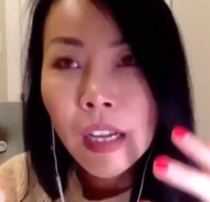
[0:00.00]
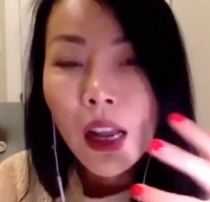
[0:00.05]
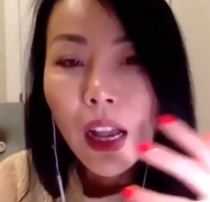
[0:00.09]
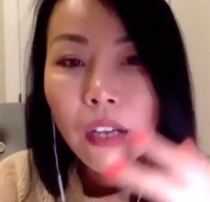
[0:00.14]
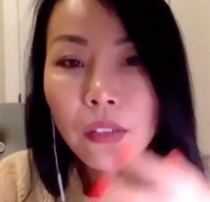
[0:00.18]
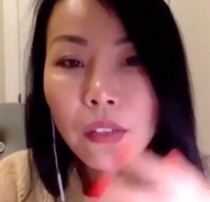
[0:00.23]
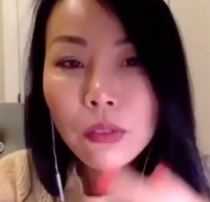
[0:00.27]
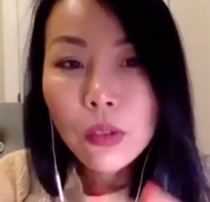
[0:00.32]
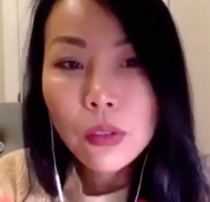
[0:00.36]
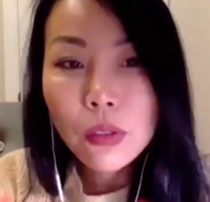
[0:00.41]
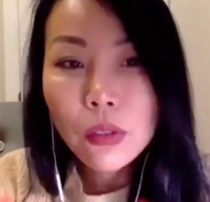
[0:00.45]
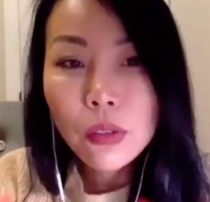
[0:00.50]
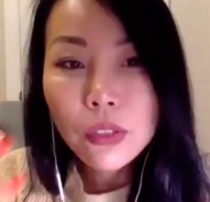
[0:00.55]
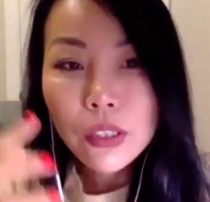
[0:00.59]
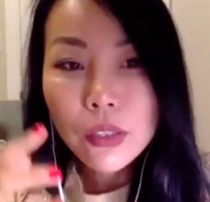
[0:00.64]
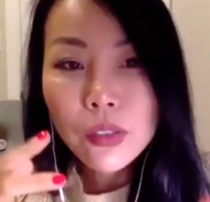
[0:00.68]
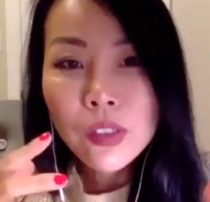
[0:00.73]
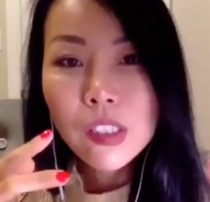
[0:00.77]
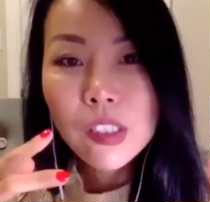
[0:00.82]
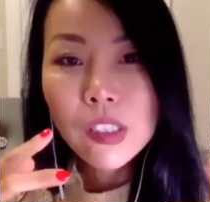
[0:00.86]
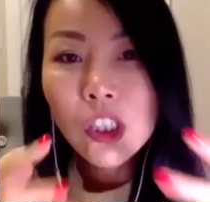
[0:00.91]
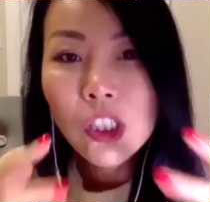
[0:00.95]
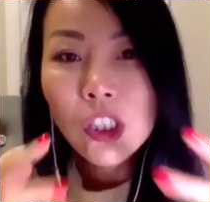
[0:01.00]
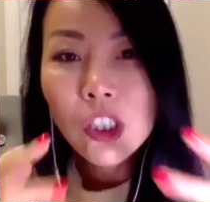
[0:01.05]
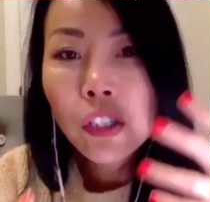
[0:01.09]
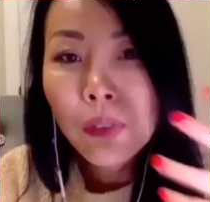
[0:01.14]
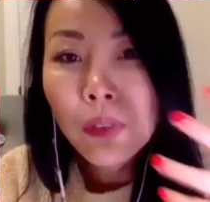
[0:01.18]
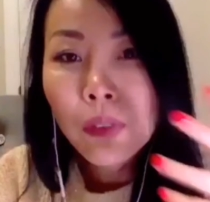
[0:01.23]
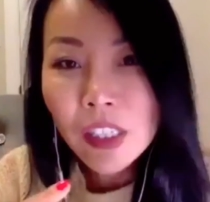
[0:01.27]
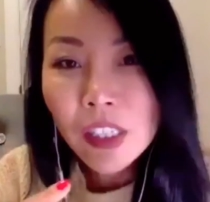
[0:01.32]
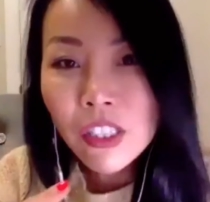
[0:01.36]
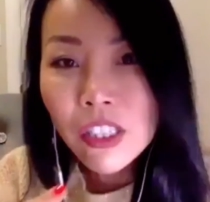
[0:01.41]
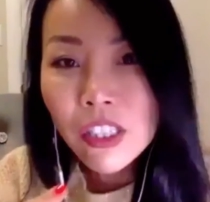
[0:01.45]
ironical
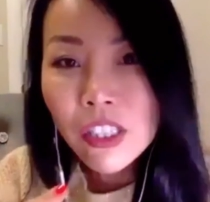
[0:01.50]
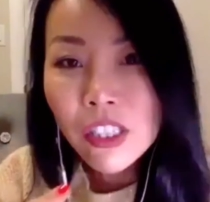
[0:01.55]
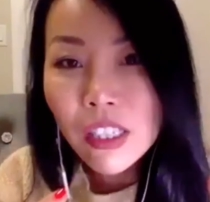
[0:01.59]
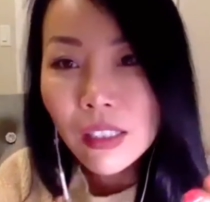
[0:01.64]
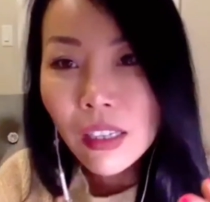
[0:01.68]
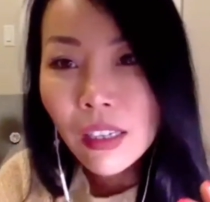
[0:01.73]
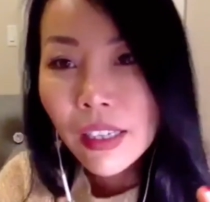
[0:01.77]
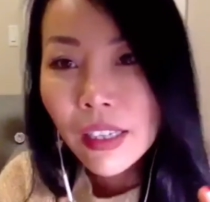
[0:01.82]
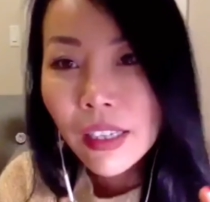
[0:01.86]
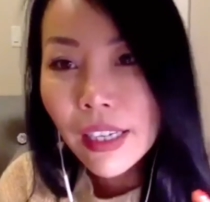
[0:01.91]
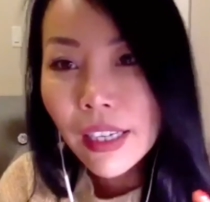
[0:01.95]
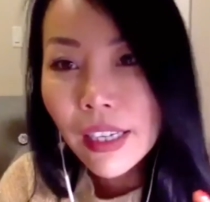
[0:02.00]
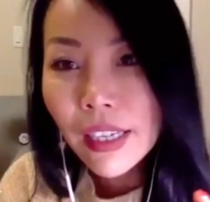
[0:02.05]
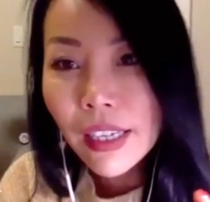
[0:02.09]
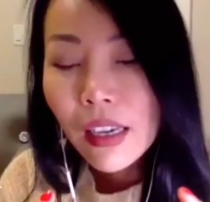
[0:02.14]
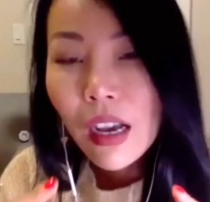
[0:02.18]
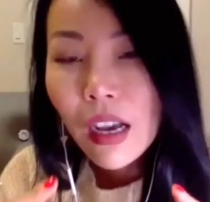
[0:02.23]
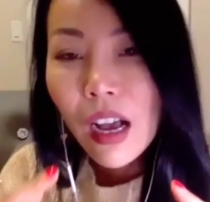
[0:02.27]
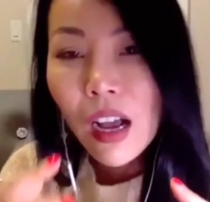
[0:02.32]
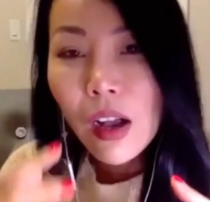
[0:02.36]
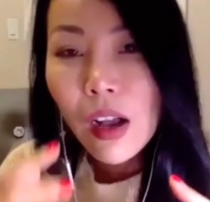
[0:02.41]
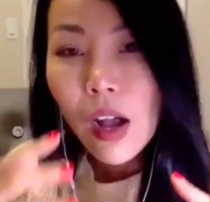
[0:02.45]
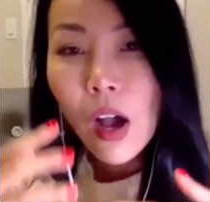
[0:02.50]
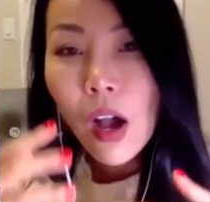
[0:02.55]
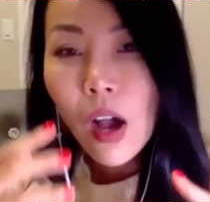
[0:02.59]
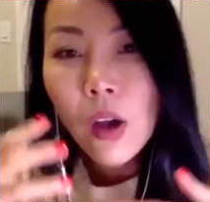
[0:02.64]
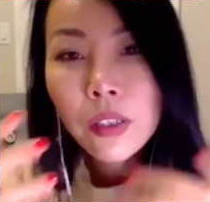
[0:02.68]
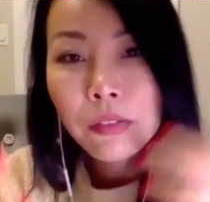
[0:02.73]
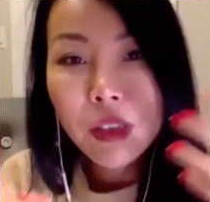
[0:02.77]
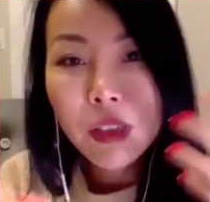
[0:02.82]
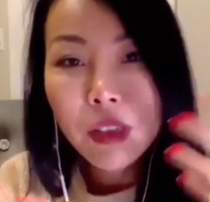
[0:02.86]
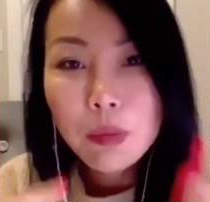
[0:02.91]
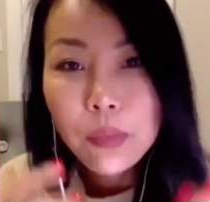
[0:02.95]
situation, all right, out
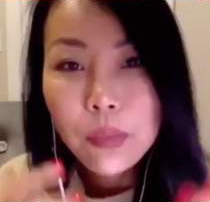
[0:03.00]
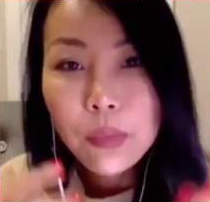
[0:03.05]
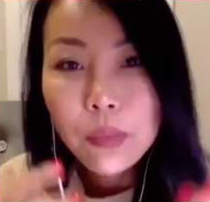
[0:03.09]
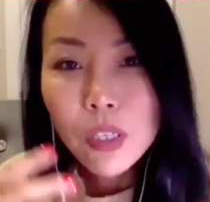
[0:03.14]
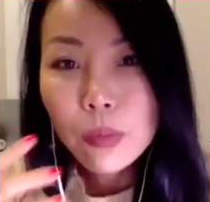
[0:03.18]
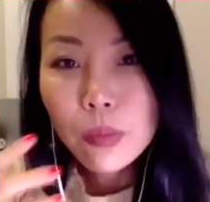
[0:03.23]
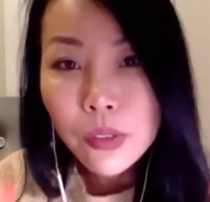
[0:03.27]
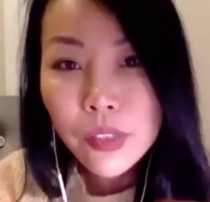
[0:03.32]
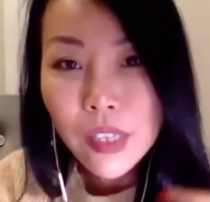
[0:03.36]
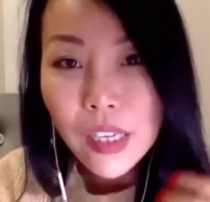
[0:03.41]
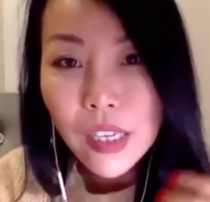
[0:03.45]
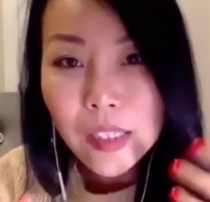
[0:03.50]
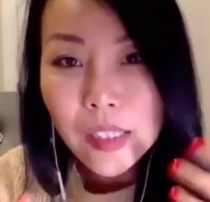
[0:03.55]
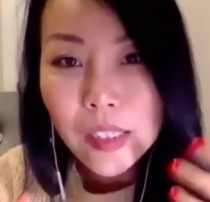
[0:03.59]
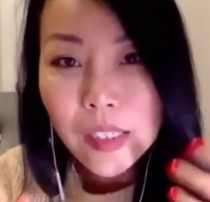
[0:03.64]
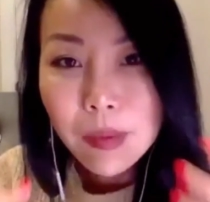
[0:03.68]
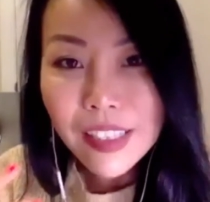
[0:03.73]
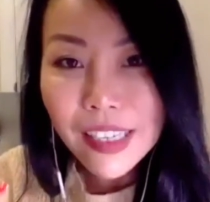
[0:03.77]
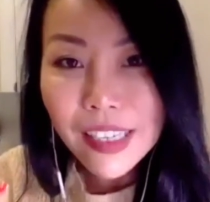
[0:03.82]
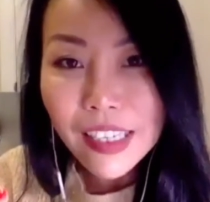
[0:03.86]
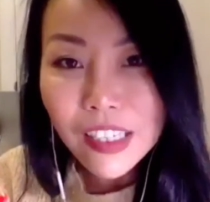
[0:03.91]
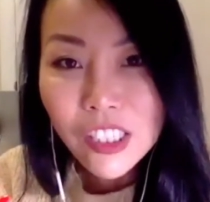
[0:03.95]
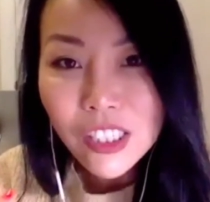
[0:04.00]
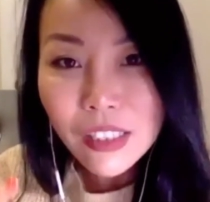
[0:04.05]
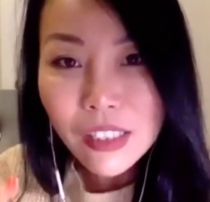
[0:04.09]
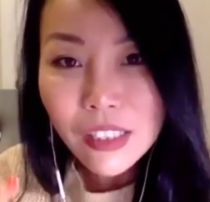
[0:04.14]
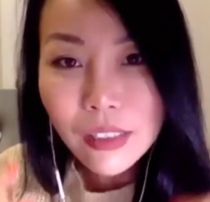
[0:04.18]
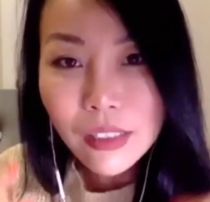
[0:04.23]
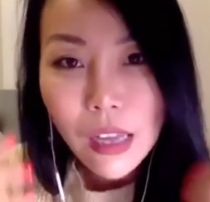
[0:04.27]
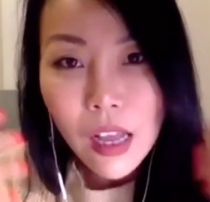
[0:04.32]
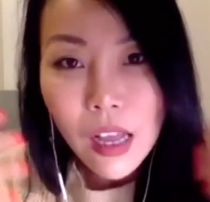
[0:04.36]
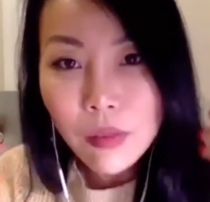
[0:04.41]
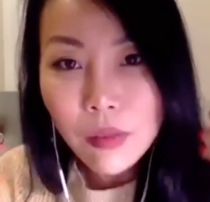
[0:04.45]
of people's expectation
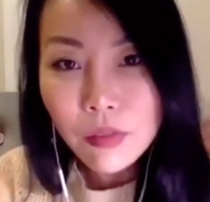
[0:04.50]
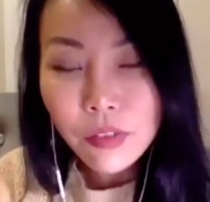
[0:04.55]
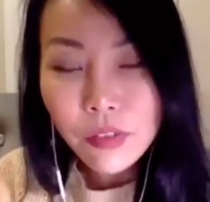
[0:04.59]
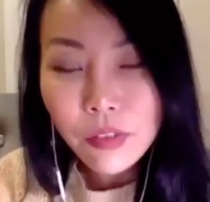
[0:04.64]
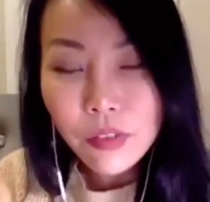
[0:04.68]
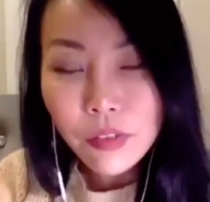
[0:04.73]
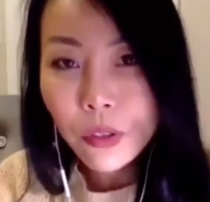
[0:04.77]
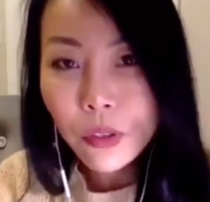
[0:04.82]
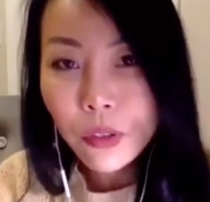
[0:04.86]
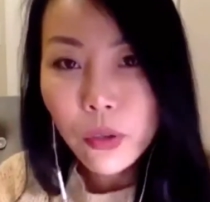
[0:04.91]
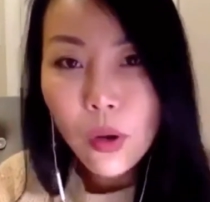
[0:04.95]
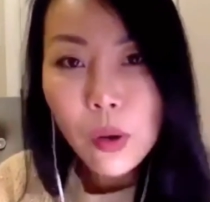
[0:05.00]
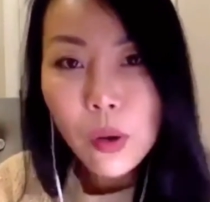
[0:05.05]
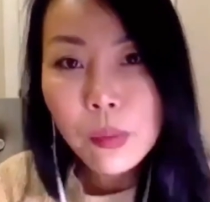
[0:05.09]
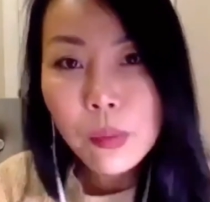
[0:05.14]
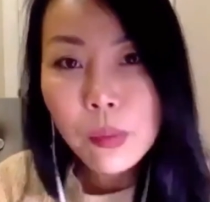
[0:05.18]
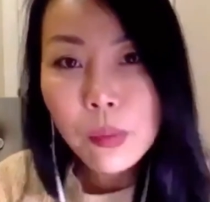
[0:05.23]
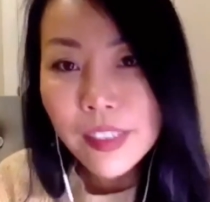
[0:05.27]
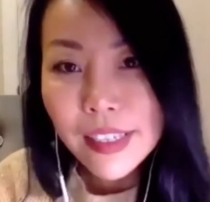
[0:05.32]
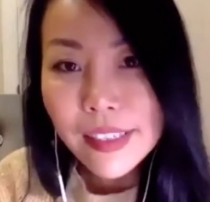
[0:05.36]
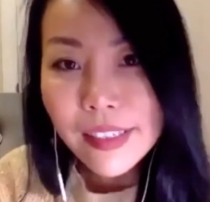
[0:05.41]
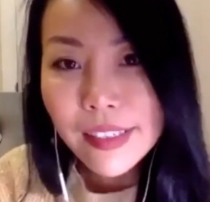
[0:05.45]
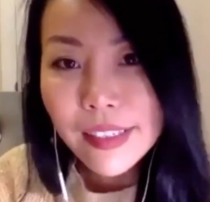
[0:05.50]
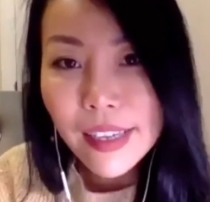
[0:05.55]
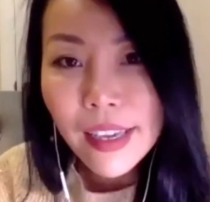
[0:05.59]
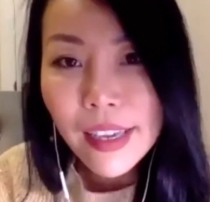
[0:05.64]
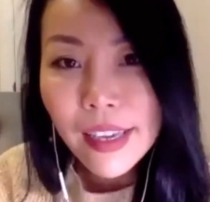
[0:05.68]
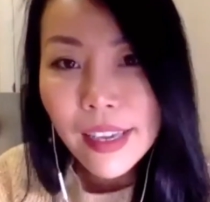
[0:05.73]
from your common sense.